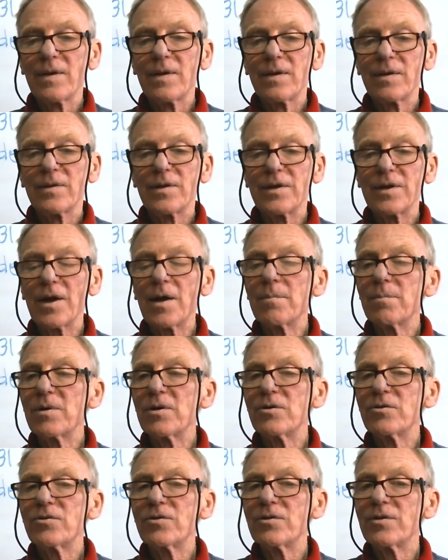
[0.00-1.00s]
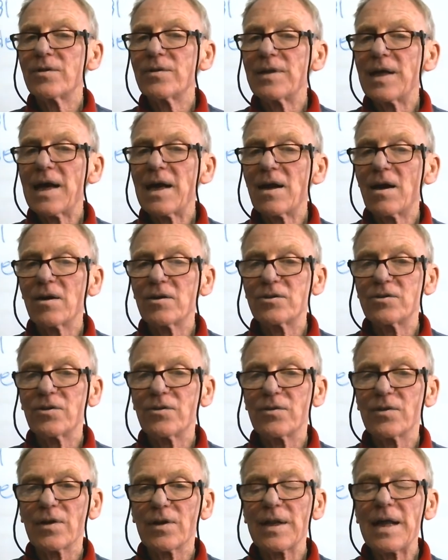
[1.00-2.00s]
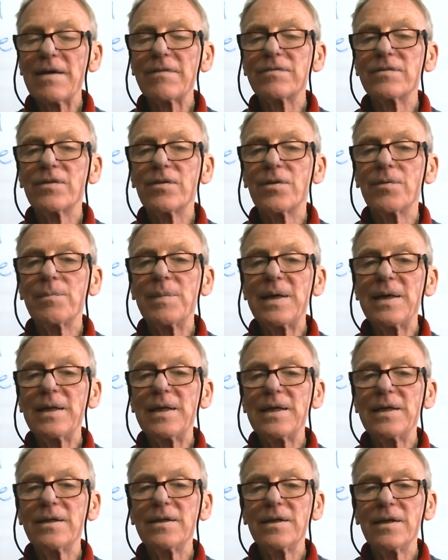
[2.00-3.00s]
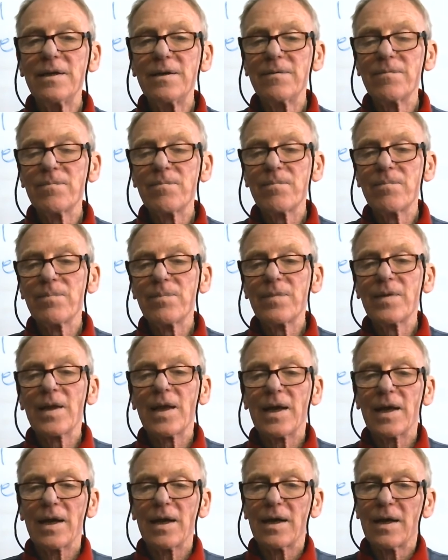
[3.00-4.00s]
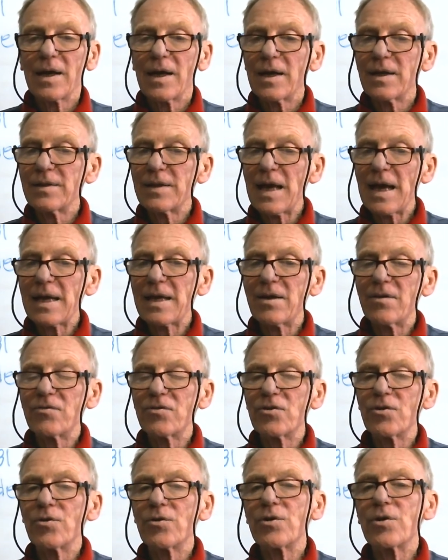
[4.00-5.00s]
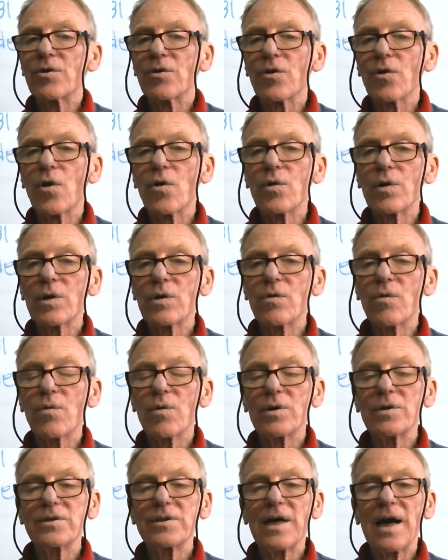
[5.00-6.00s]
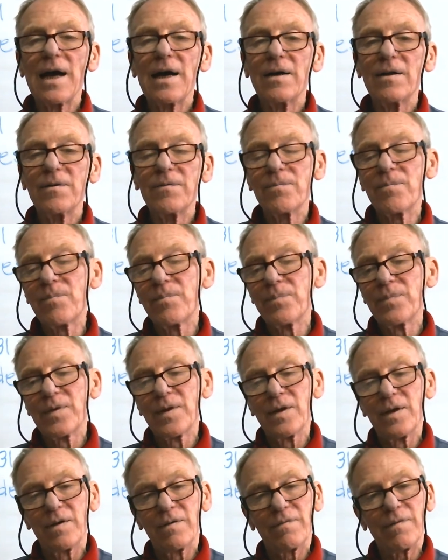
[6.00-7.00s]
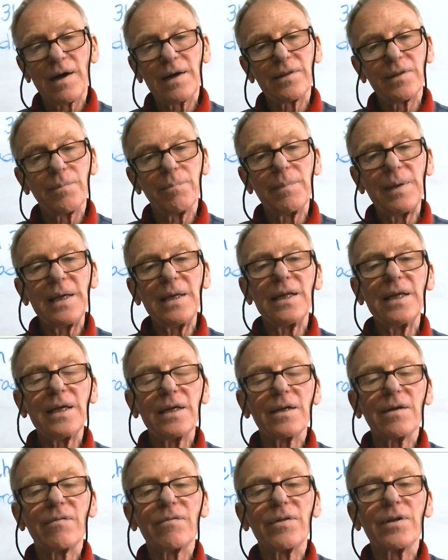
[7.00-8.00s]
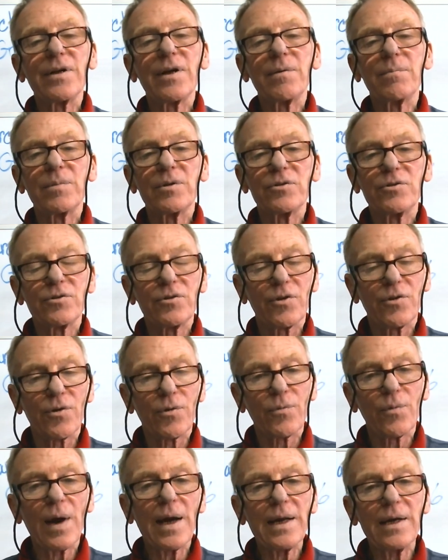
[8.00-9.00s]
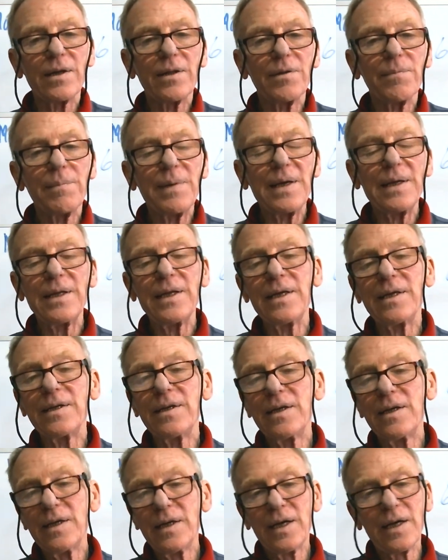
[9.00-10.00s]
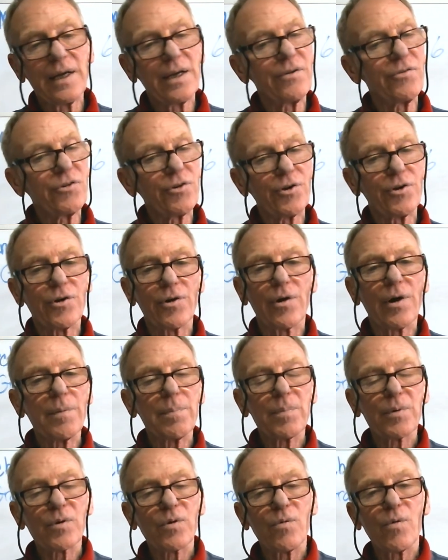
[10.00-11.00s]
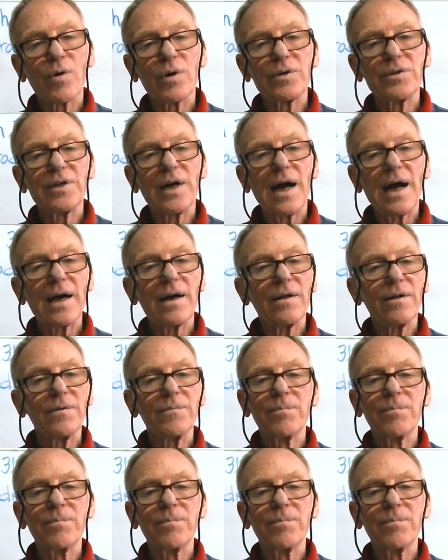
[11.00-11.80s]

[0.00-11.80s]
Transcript: the numbers that are to the left of the median, and that gives you your lower quartile. Find the median of the numbers to the right of the median, gives you your upper quartile.